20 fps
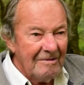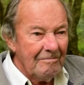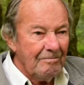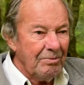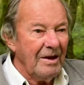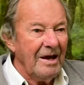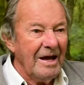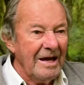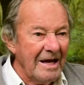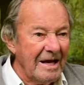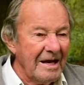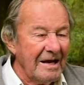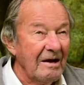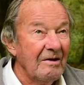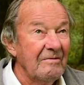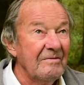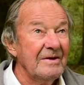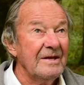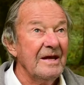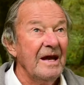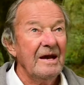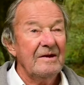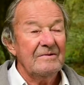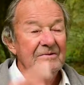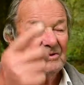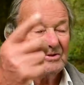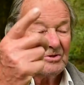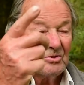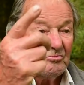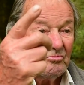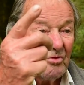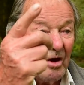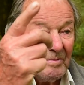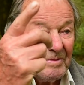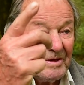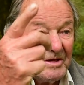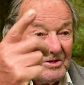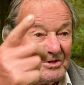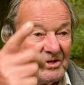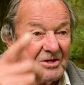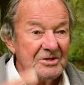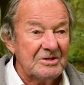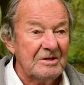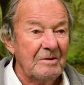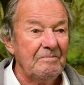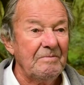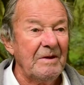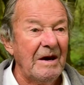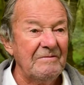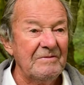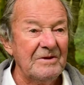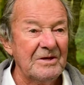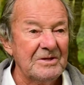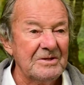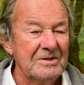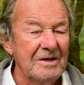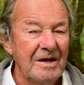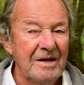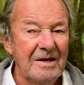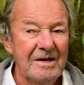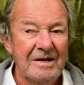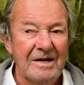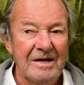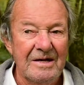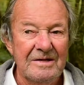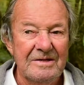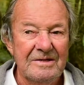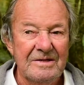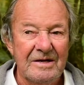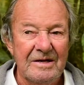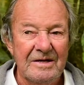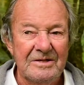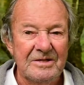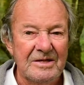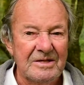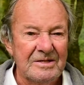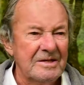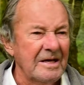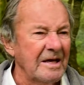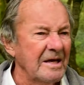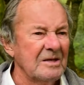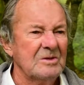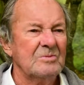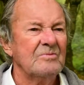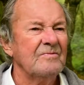playing over there, and there's a robin just above us, and I just think it's